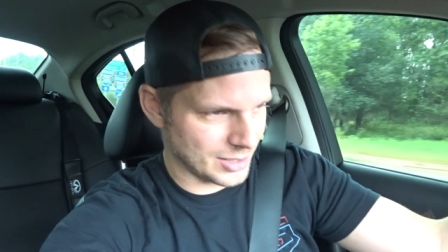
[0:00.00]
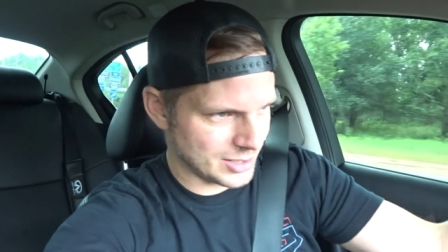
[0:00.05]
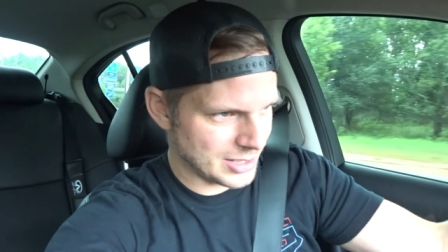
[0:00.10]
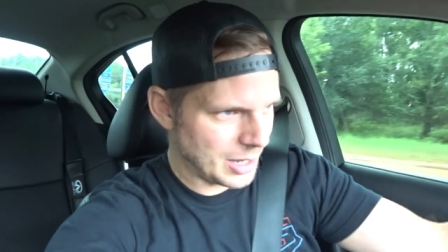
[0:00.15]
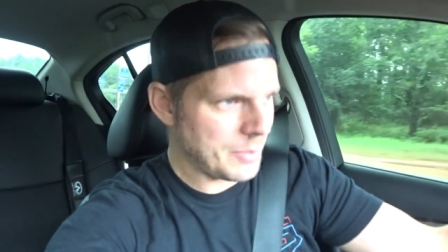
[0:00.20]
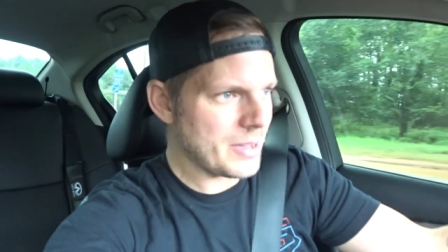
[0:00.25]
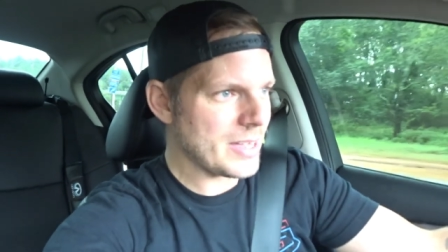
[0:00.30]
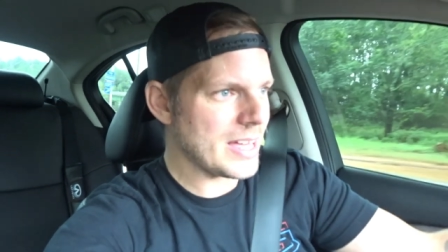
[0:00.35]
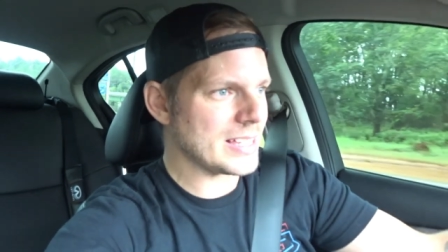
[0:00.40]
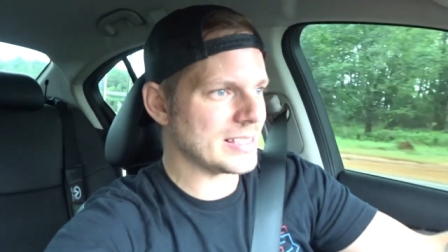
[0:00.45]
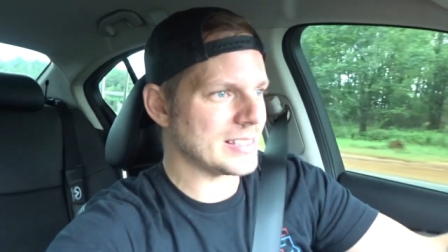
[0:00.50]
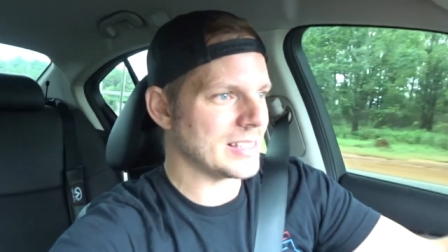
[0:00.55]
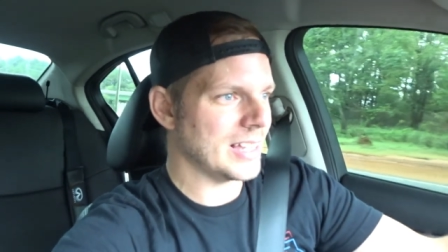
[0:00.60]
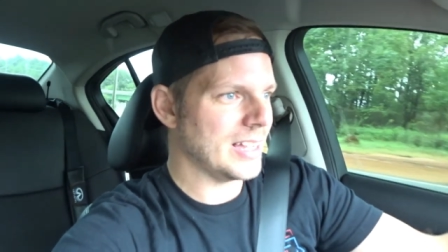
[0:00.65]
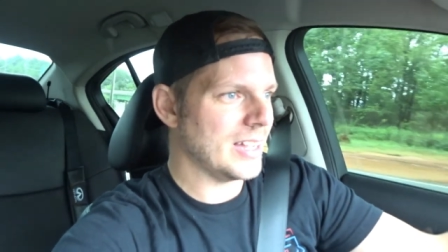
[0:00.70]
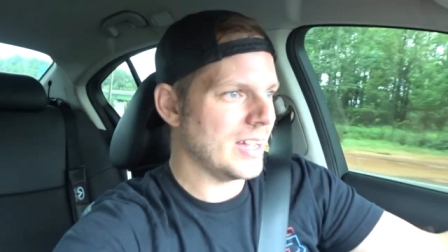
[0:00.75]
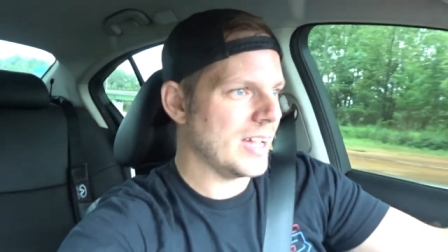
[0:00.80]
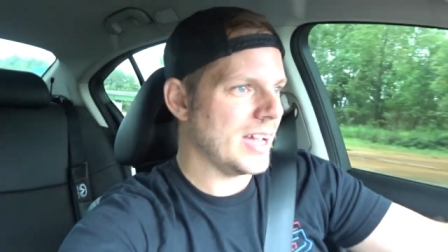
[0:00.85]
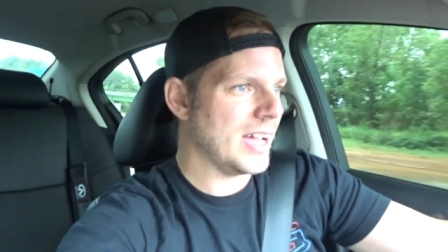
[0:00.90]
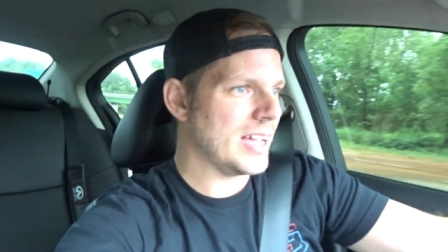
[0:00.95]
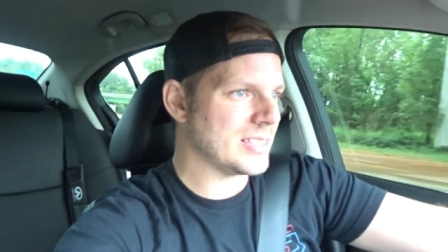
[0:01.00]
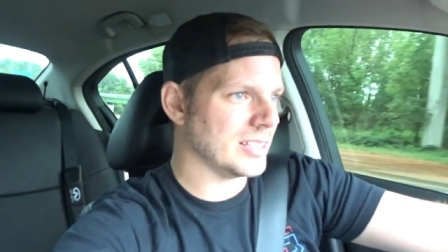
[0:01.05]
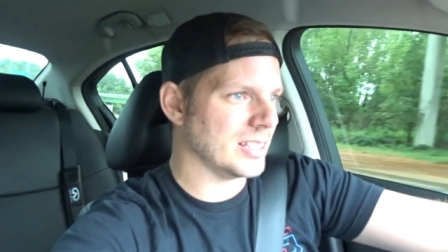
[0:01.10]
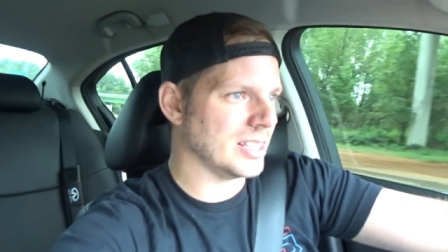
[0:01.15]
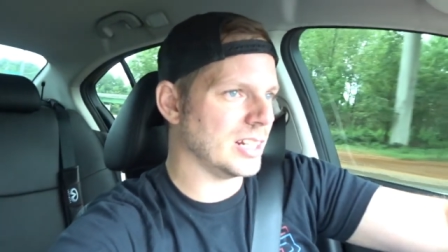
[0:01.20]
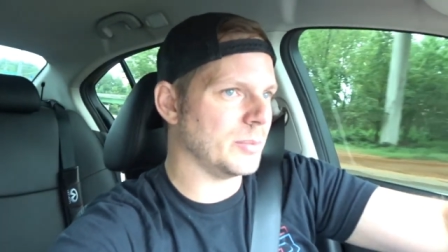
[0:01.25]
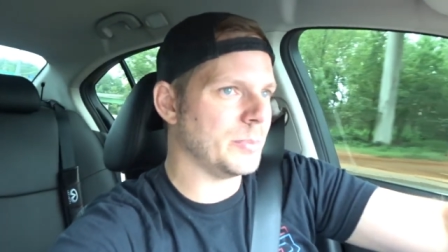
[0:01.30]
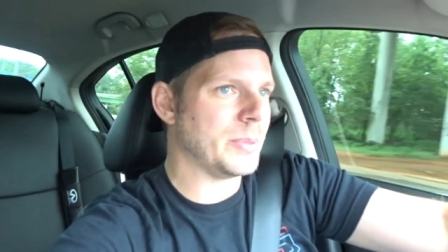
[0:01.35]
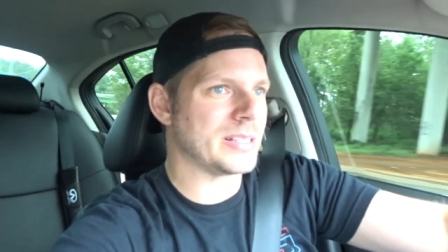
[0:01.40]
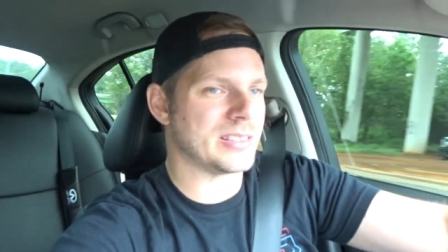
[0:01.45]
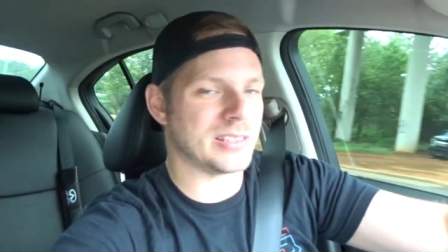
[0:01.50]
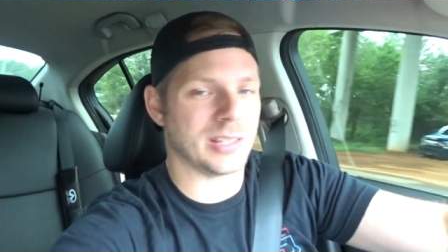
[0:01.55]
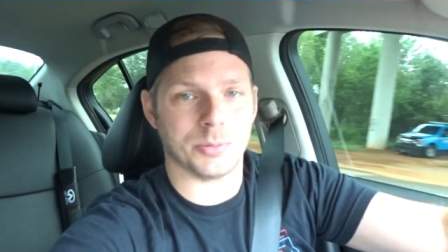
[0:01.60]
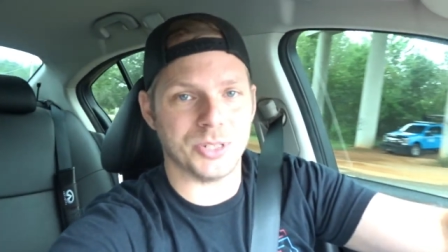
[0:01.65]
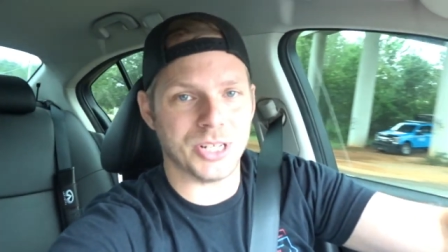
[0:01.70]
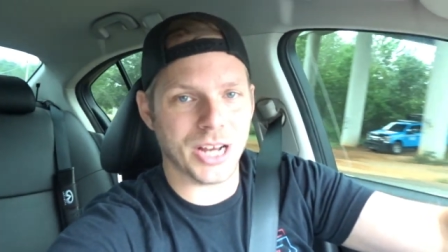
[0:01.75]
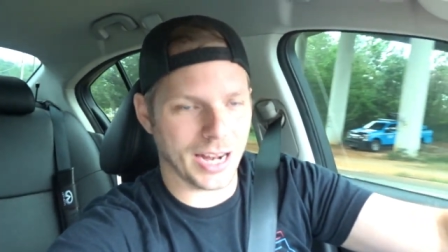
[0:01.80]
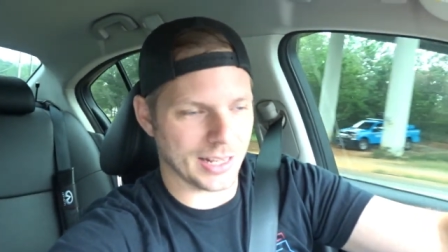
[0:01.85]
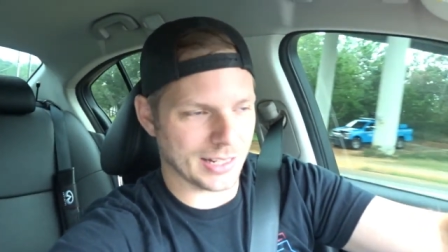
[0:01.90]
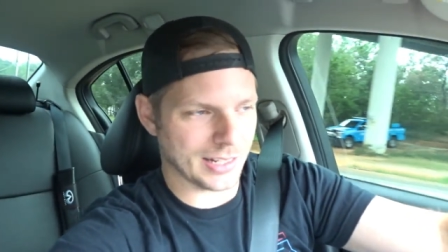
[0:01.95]
Now, some of this is a little bit
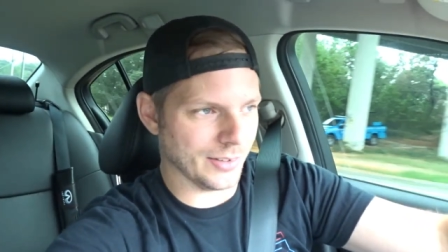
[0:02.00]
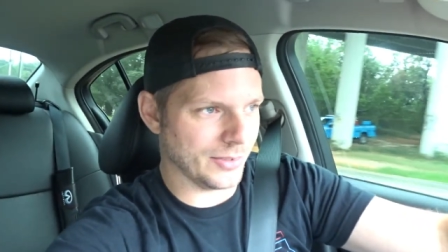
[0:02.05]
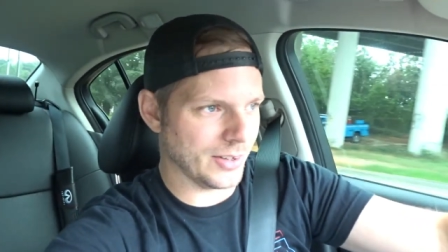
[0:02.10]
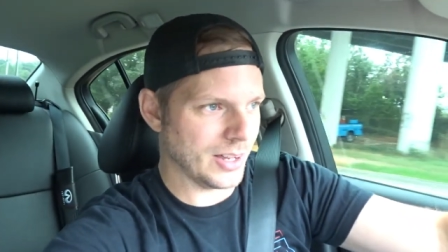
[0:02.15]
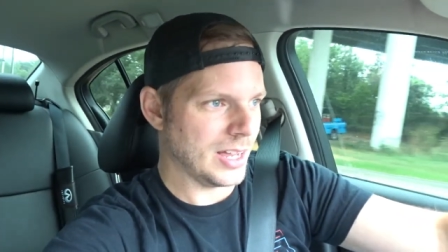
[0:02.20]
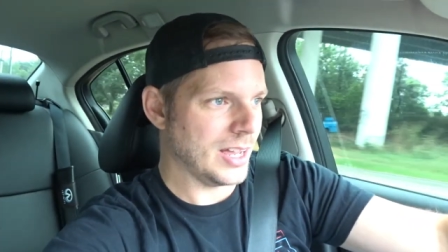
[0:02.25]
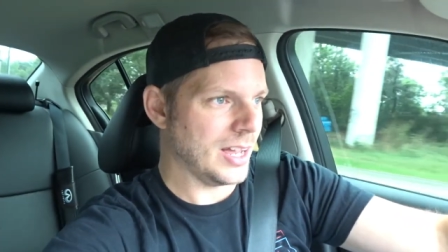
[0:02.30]
subjective.